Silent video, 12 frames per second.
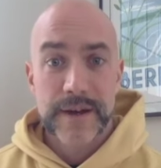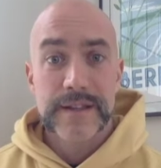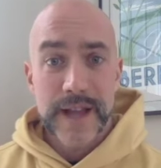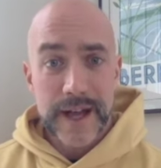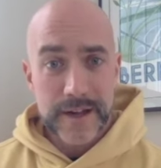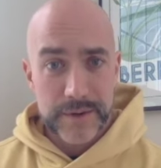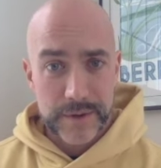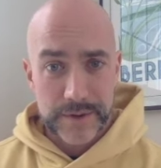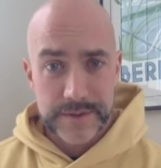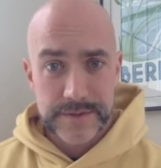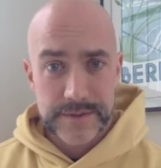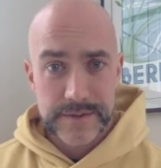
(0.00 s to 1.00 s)
Locke
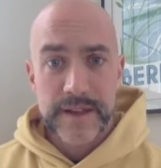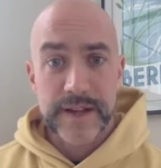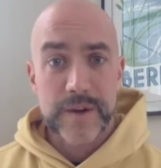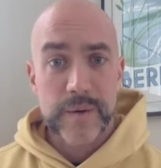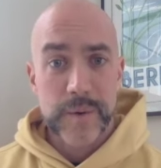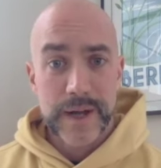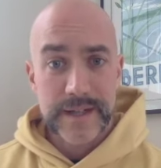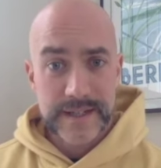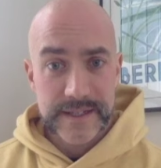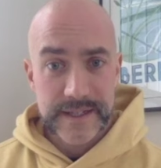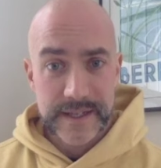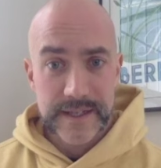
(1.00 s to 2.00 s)
holds that
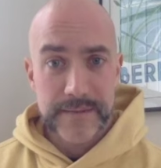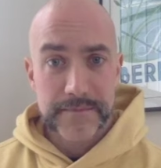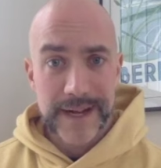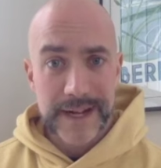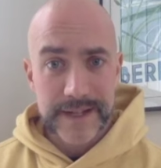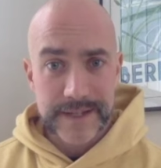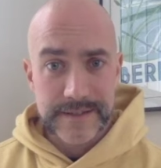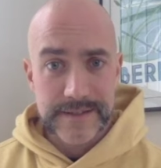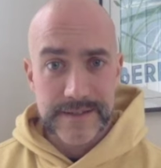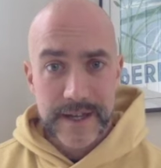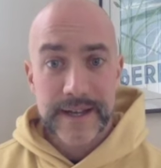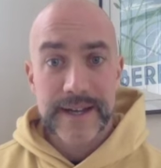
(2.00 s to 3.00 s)
qualities in
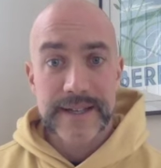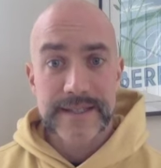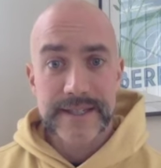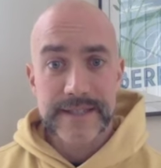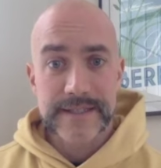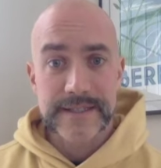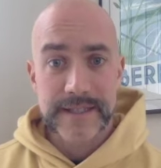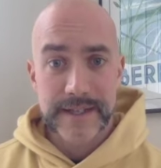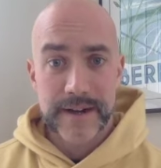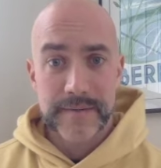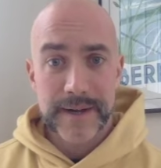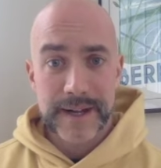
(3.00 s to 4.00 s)
bodies and ideas in
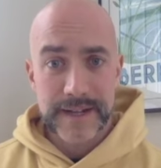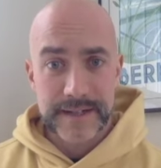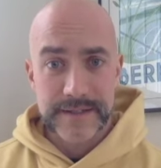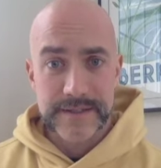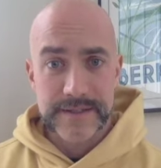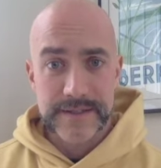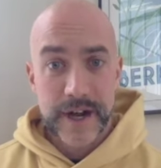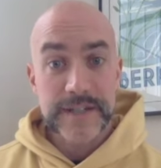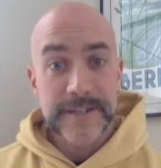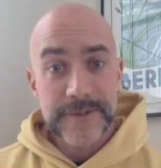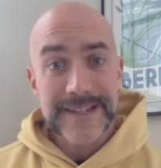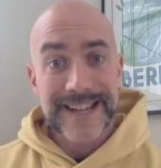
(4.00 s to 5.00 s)
our minds are
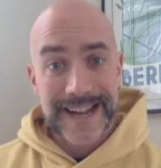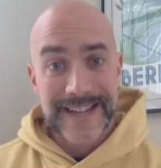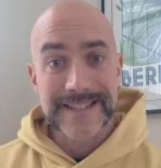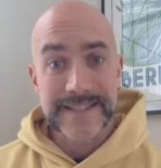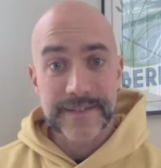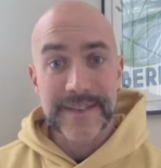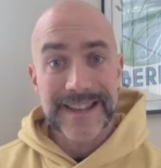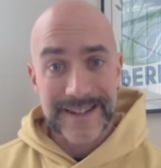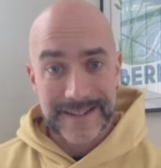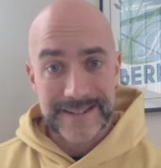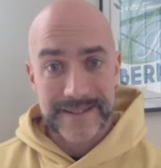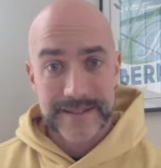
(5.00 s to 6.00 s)
different kinds of
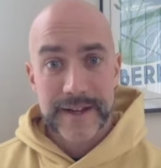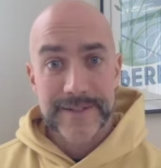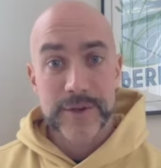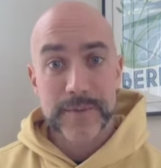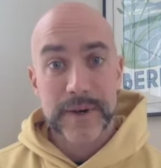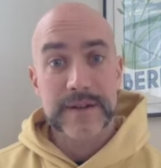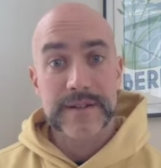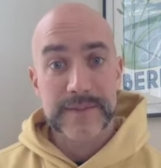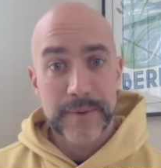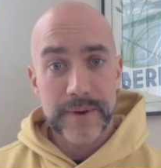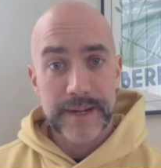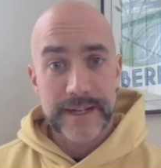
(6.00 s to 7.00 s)
things. And so Berkeley's
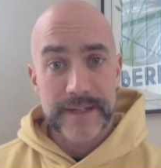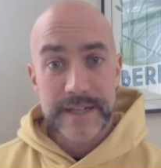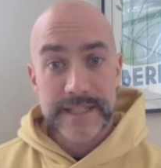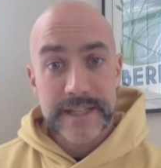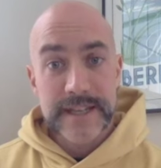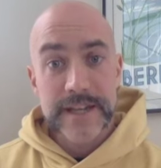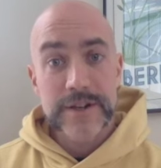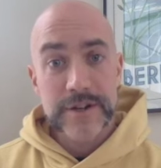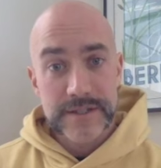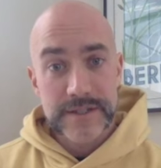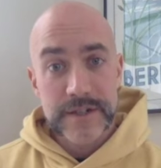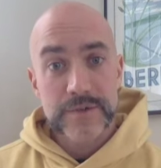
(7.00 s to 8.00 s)
point is that they
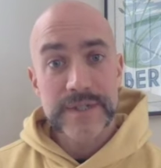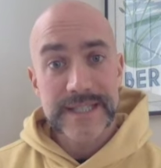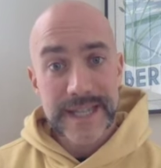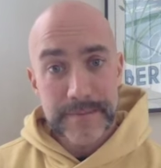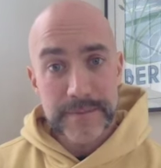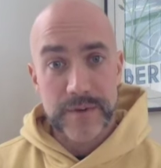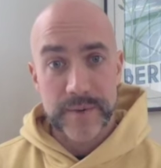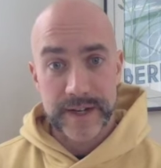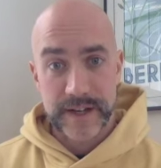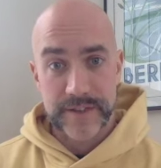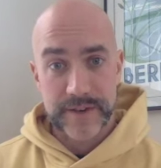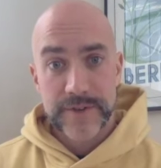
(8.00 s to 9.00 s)
couldn't resemble one
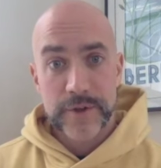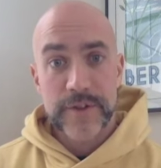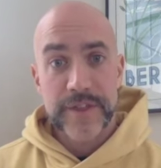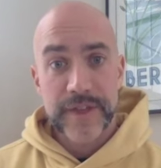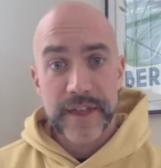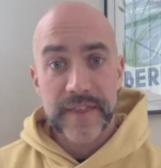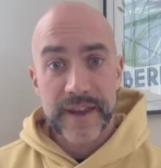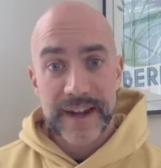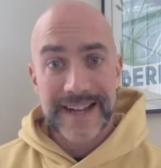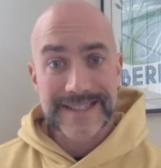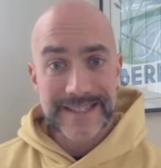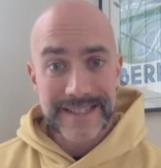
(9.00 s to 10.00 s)
another. The only thing that an
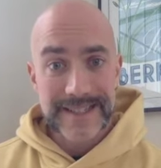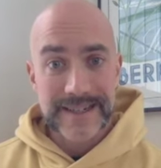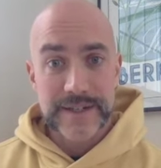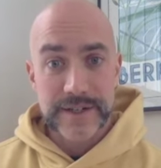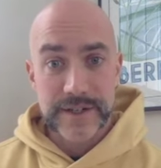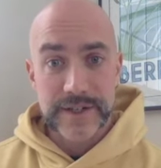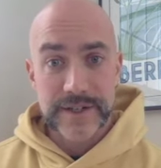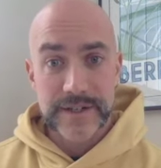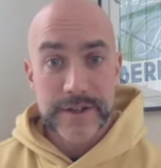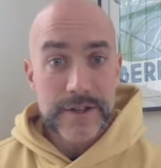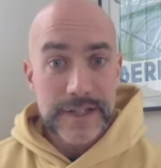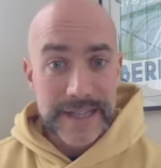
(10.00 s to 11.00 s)
idea could
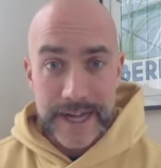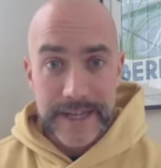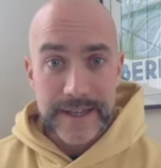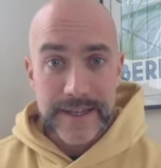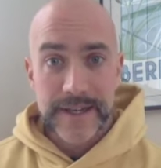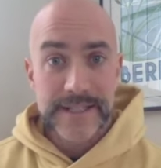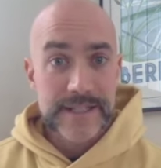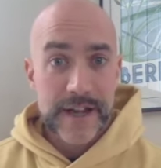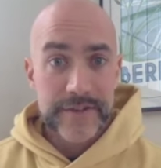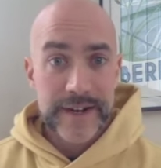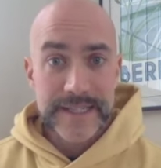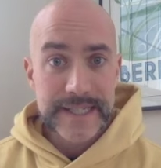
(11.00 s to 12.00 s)
look like is
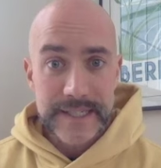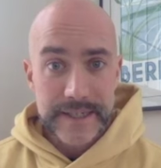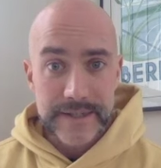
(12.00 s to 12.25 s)
another idea.